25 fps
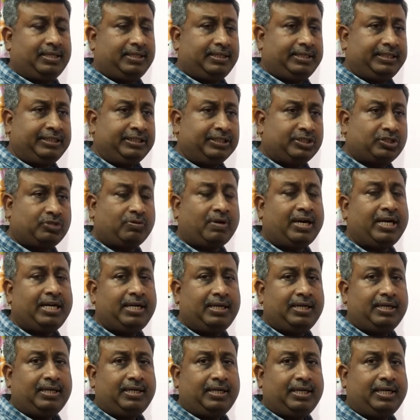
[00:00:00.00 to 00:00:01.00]
in
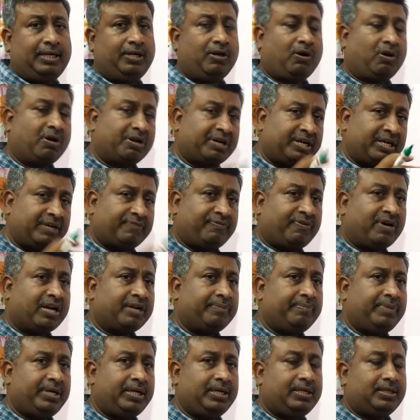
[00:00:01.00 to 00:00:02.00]
soil, and organic
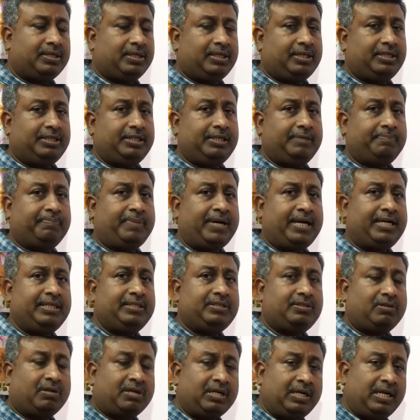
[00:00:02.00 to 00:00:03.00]
farming
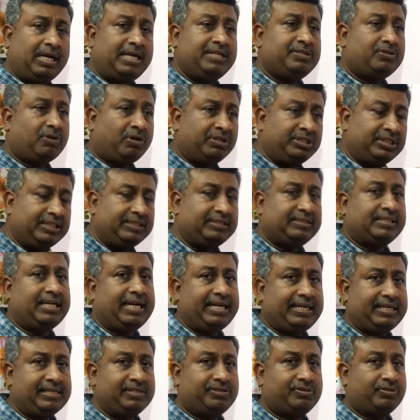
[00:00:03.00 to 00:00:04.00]
depends or relies on these
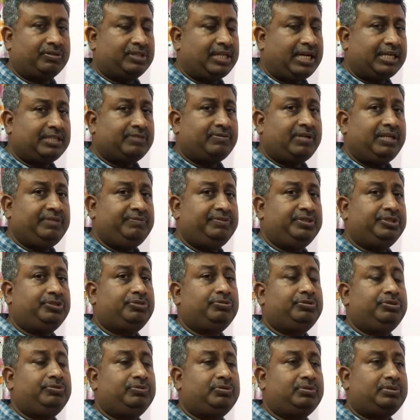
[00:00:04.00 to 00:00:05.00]
cycles. So that's why we
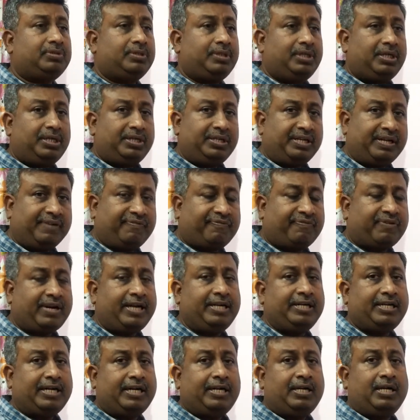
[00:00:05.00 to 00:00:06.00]
should use
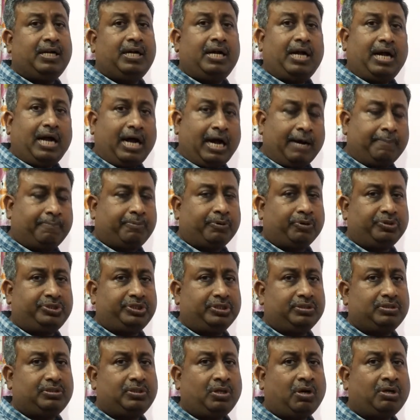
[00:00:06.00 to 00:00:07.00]
different
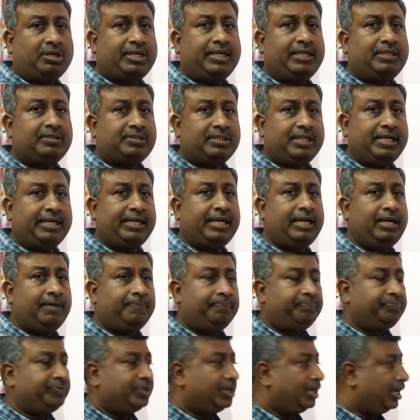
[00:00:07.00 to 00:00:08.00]
approaches, not a single
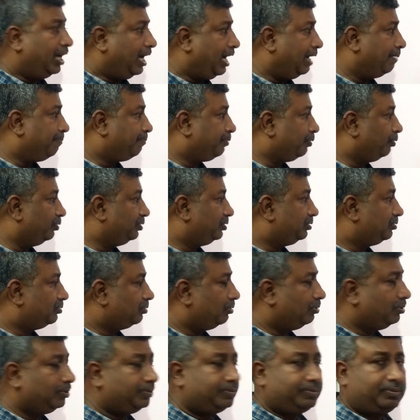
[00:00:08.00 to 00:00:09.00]
approach.
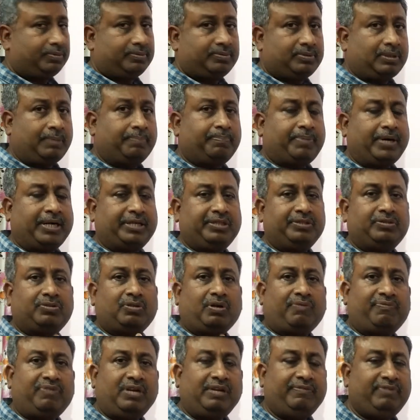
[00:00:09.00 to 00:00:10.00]
So some practices
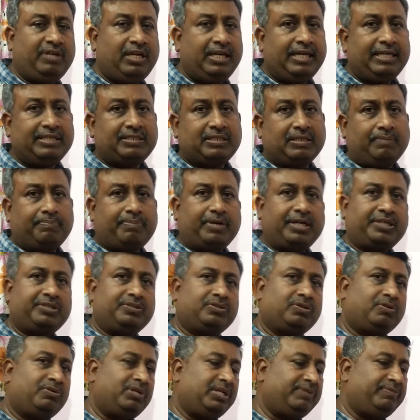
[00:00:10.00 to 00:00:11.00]
of level A, some
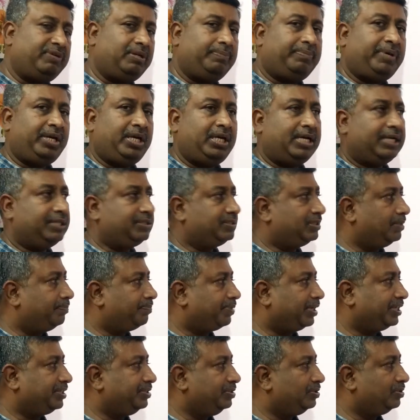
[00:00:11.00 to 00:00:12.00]
practices of level B and some
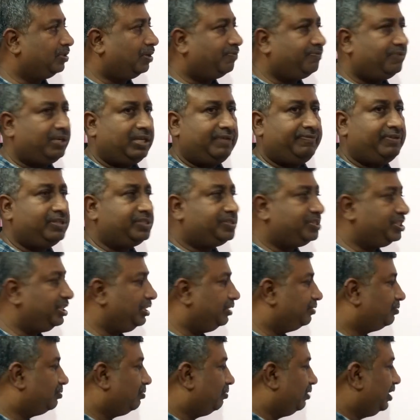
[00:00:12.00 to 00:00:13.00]
practices of level C.
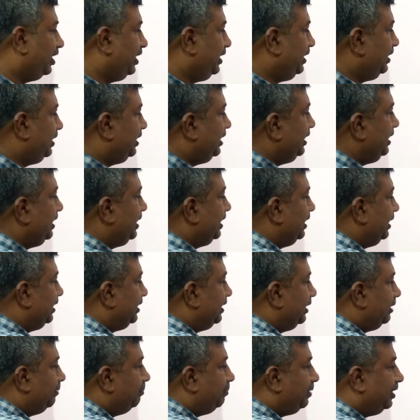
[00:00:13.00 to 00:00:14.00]
So
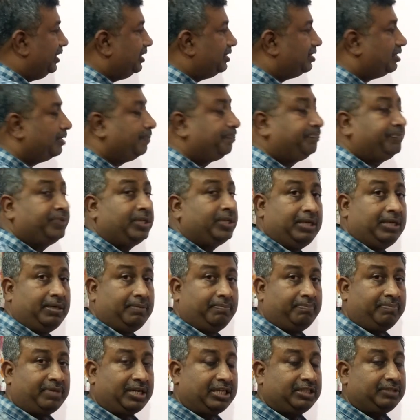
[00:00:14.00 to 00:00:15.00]
integrated pest
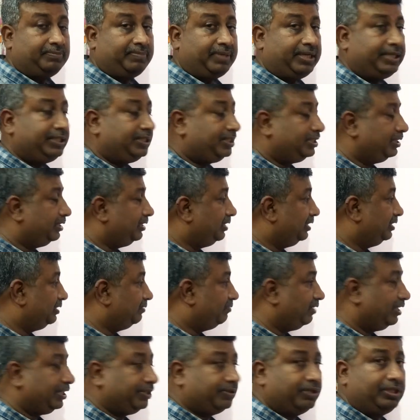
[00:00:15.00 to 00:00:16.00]
management is
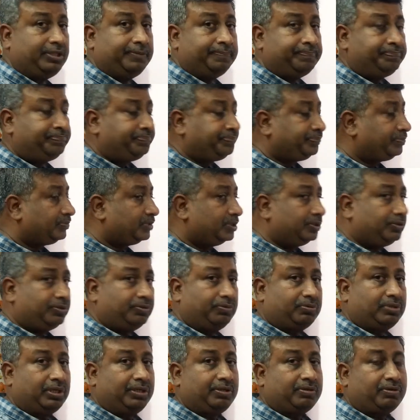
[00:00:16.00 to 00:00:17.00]
very good
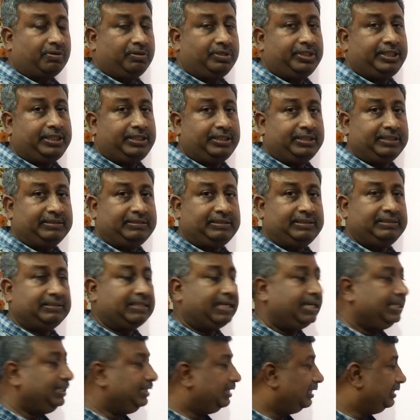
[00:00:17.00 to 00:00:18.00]
to control the disease
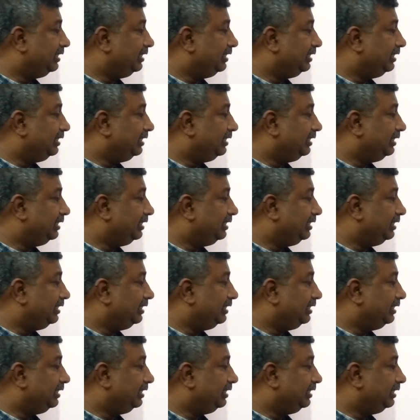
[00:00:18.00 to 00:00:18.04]
and